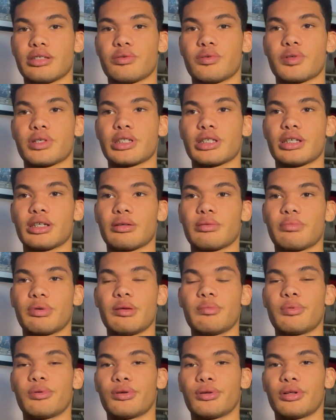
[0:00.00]
We were seeing
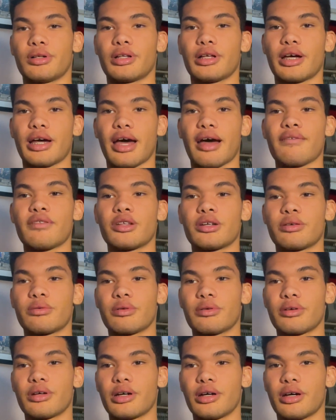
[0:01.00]
people have
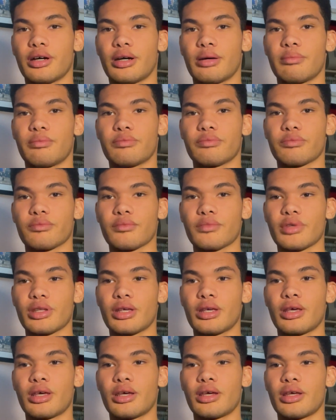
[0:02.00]
their um,
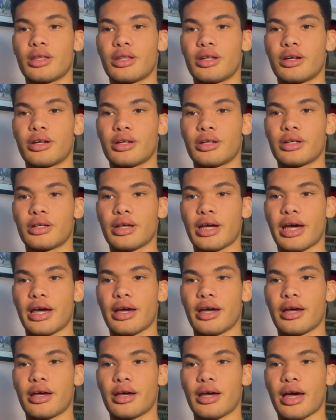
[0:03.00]
their
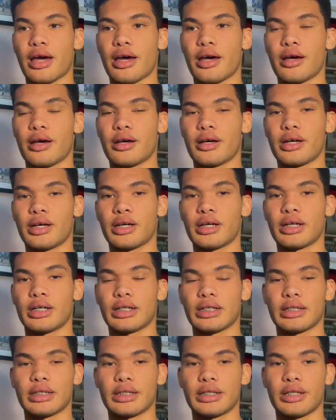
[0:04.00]

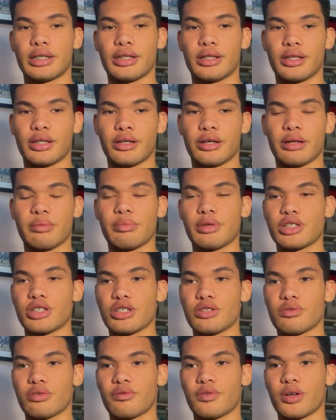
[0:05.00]
uh, their
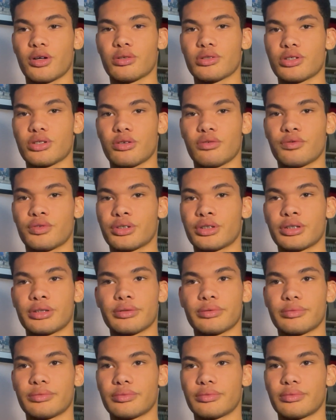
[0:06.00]
admissions revoked over
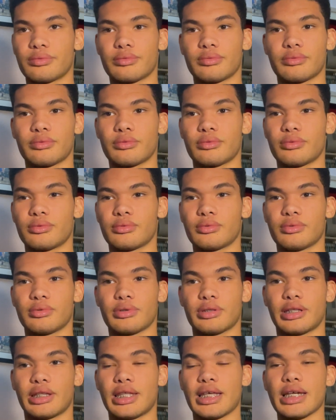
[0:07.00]

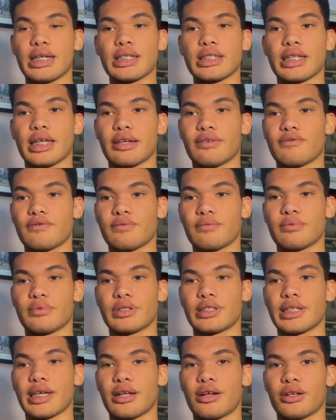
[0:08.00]
things they've
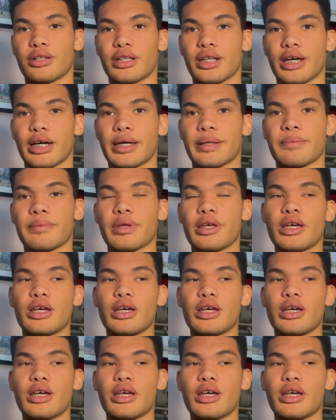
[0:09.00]
said online.